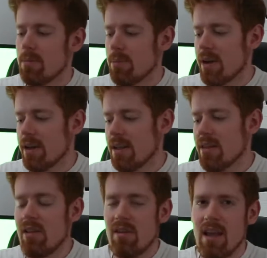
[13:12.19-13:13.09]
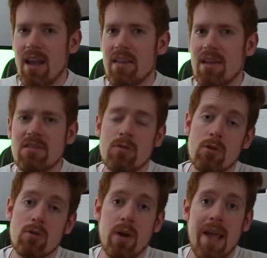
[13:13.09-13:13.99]
But at the end of the day, they still
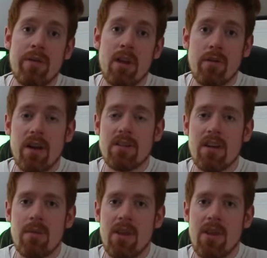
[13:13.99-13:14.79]
walk away having a great time,